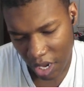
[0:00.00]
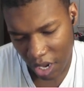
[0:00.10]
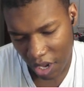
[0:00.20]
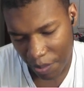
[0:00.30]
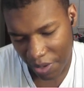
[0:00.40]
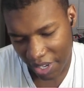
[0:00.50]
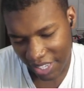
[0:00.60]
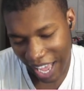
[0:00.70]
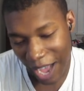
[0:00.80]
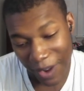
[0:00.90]
Uh,
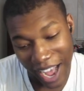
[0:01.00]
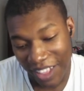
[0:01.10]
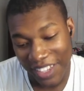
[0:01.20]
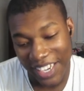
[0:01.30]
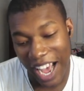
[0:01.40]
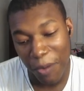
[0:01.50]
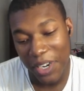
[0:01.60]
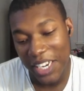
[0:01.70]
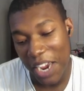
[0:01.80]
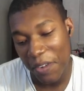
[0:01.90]
because I, I listen, I
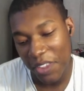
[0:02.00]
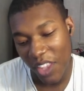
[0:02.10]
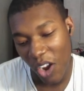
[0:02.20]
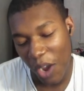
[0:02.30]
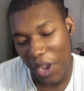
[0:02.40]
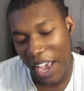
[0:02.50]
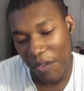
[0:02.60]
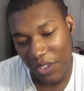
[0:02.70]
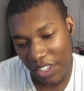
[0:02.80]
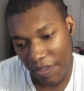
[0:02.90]
would never thought I would
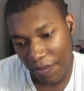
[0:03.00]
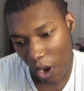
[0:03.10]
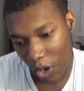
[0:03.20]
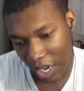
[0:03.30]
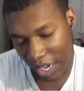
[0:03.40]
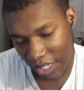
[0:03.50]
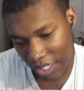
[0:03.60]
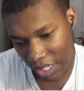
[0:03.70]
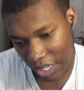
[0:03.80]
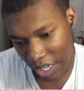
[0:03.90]
ever see Fall
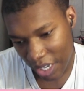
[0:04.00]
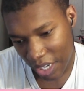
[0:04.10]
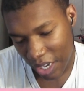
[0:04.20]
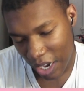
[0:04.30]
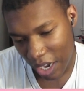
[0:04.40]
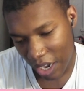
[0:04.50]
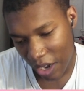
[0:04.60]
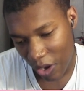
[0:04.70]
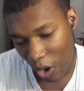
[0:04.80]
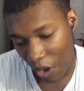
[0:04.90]
Guys
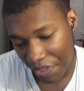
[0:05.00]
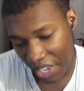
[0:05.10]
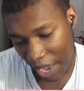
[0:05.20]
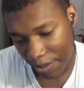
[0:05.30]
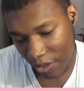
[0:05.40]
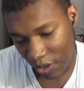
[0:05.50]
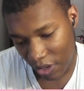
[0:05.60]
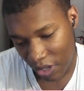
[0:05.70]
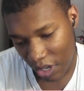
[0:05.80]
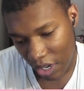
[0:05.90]
uh, on the App
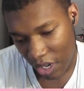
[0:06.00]
Store.